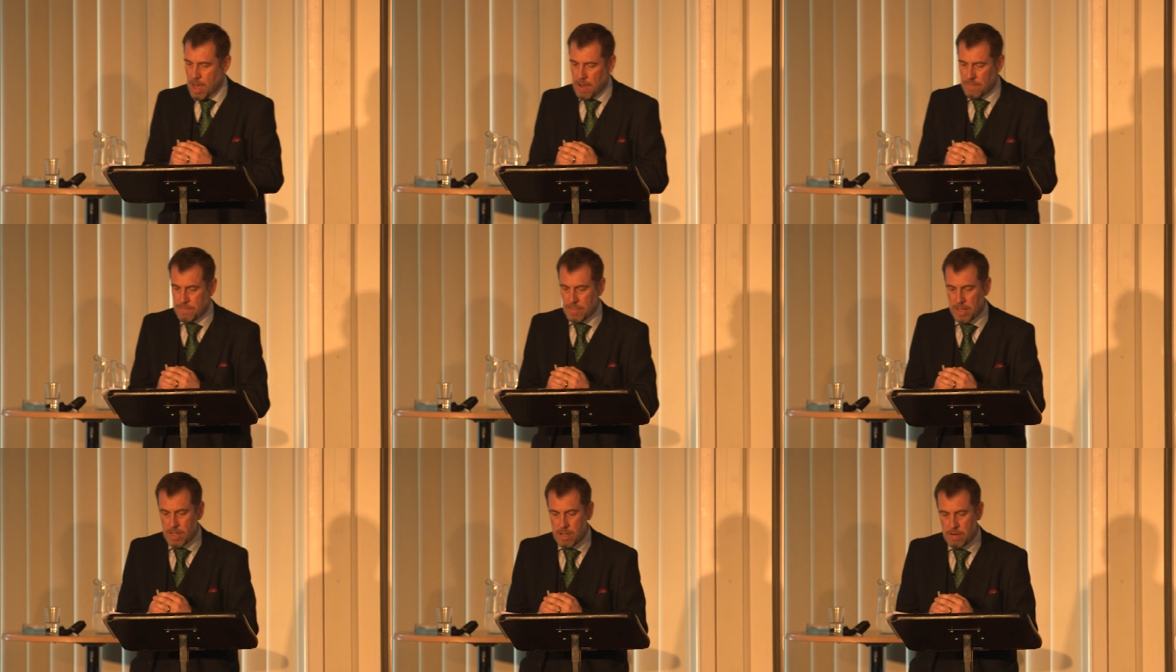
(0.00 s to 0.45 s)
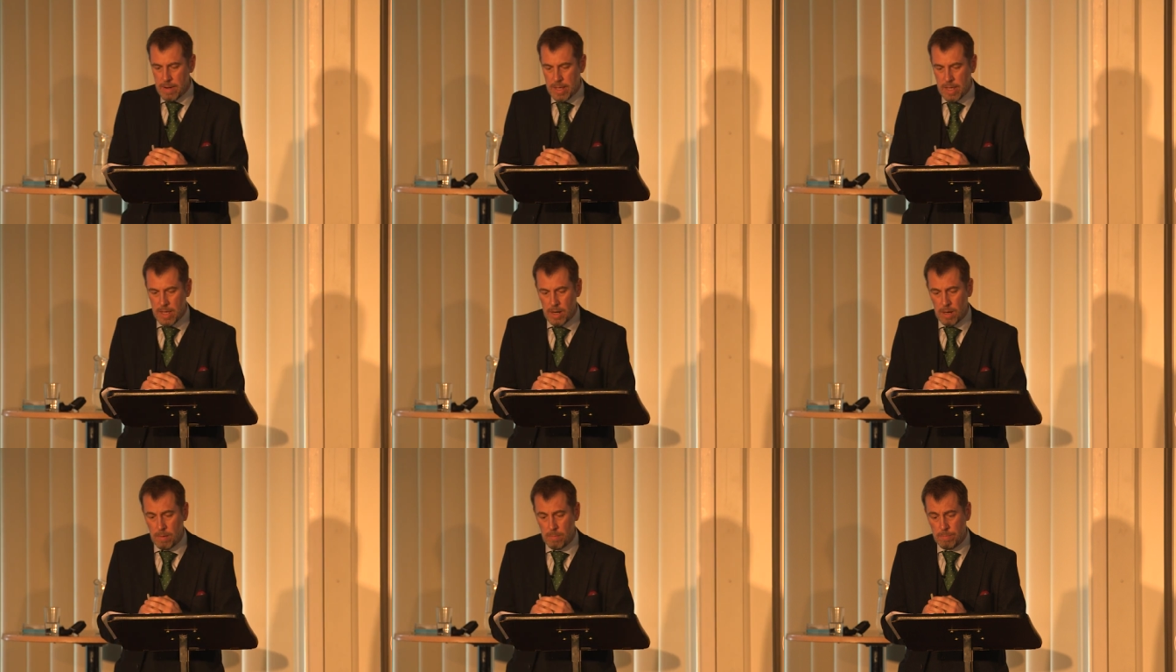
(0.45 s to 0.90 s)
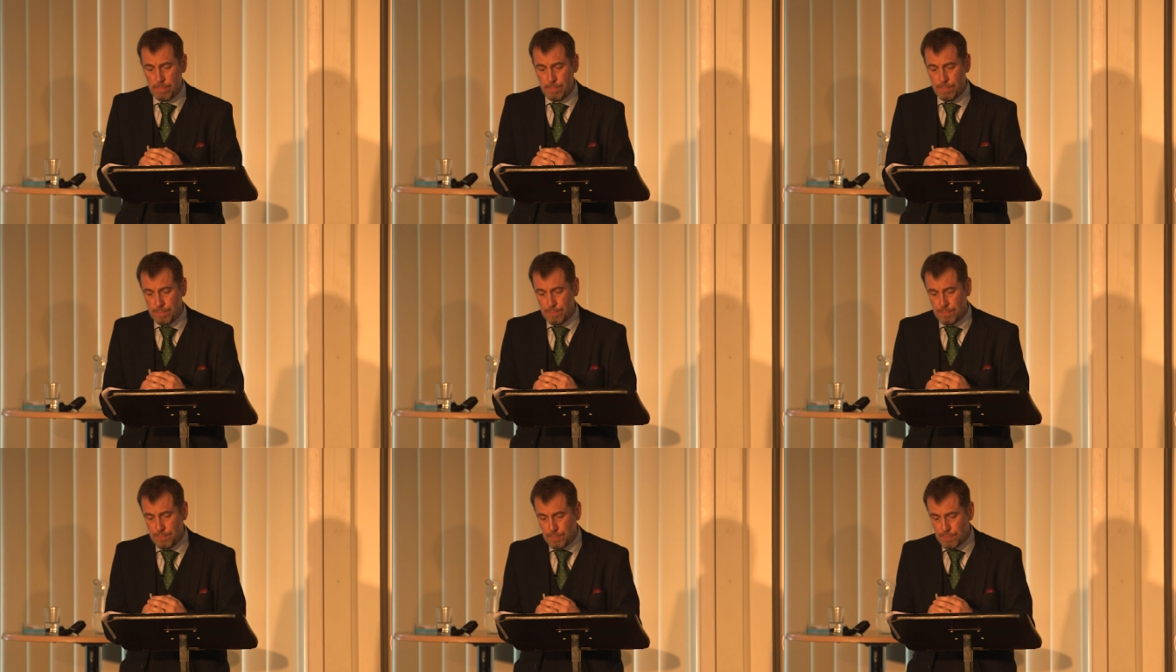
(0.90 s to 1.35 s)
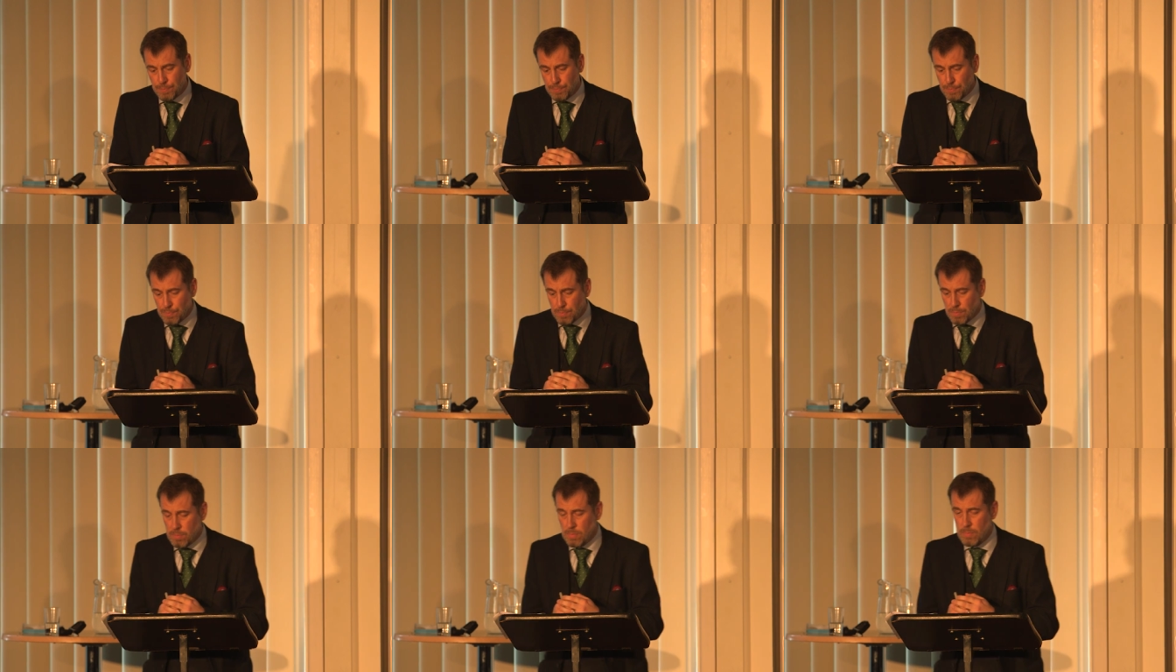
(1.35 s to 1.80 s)
of the curriculum.
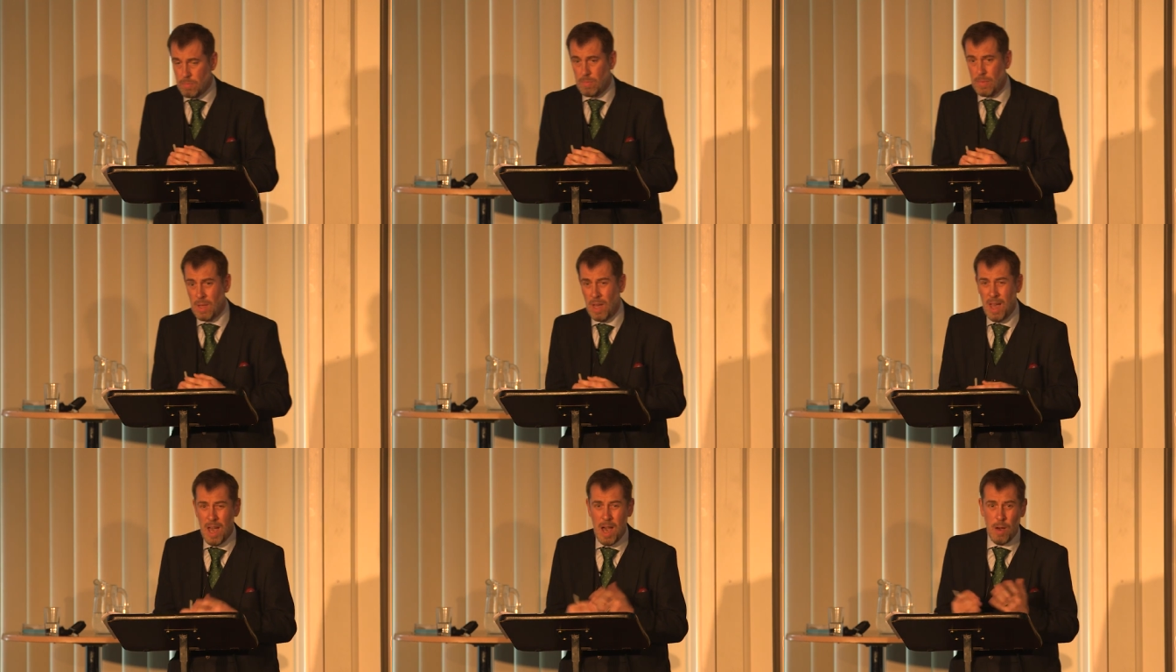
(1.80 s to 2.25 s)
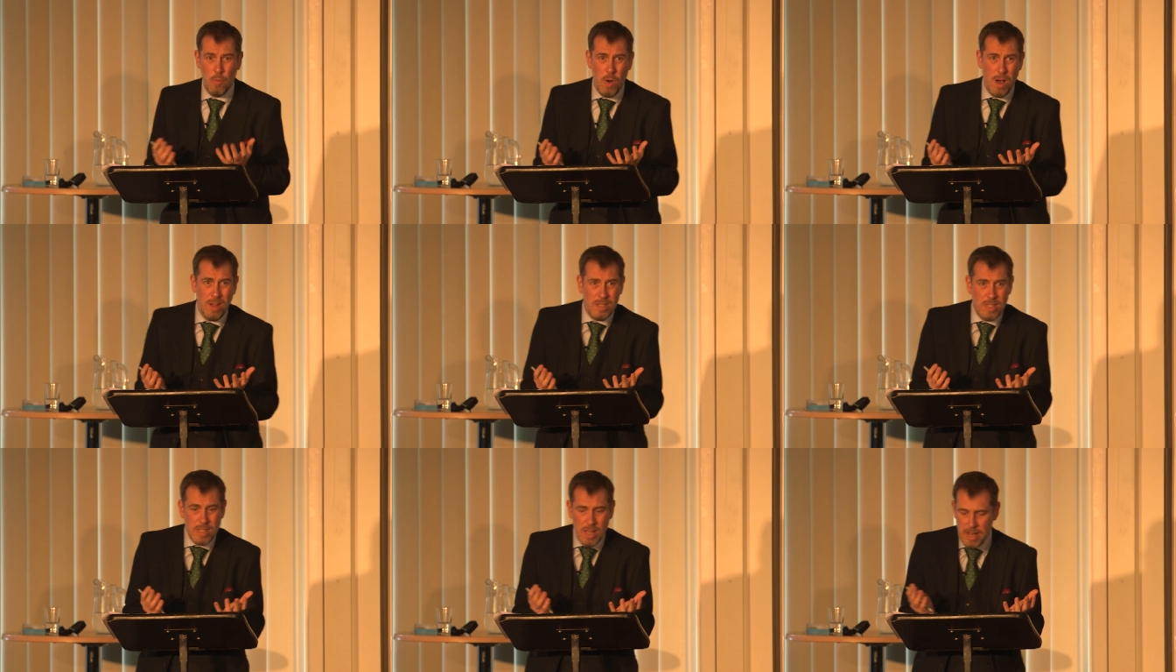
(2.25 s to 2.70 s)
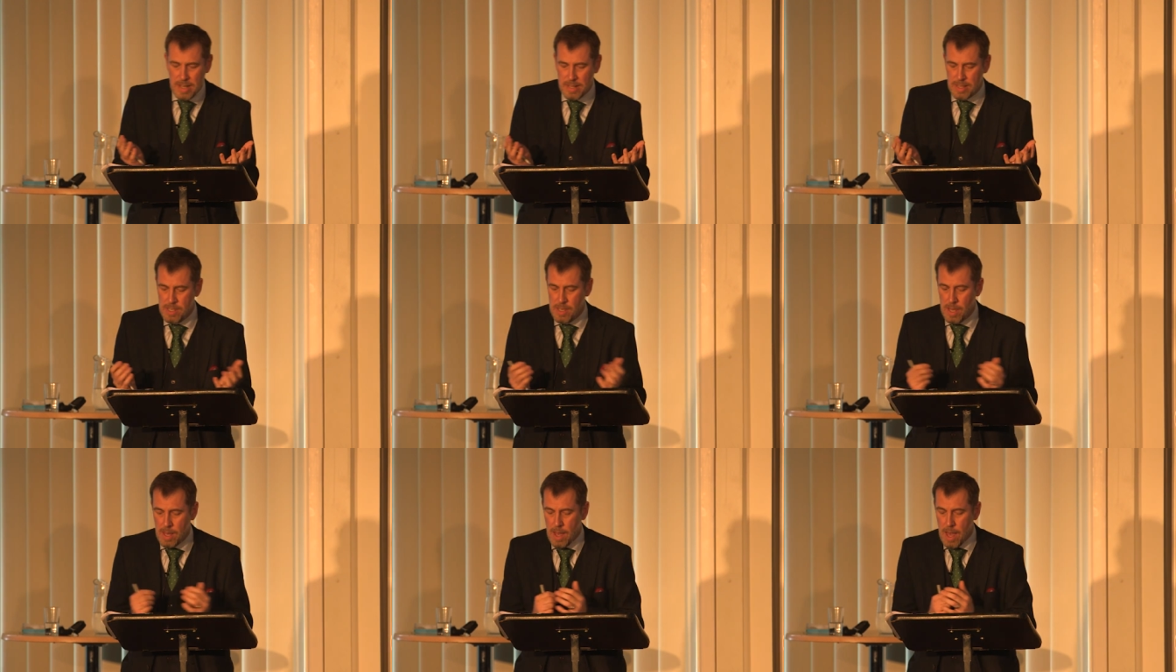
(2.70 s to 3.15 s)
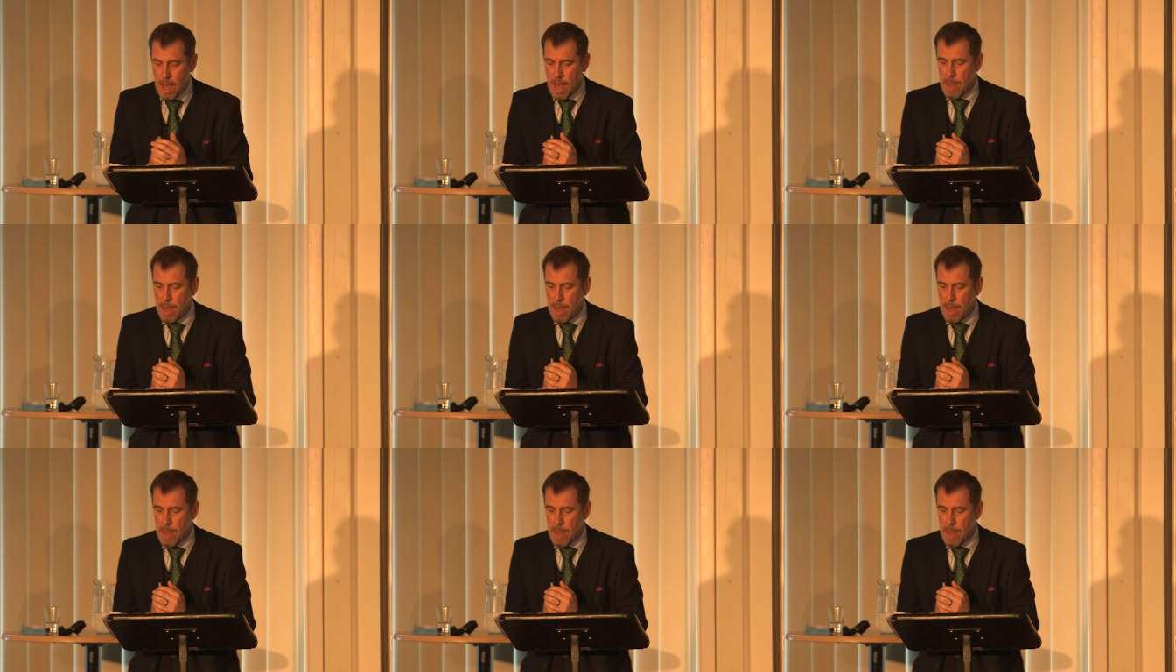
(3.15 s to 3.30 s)
And while science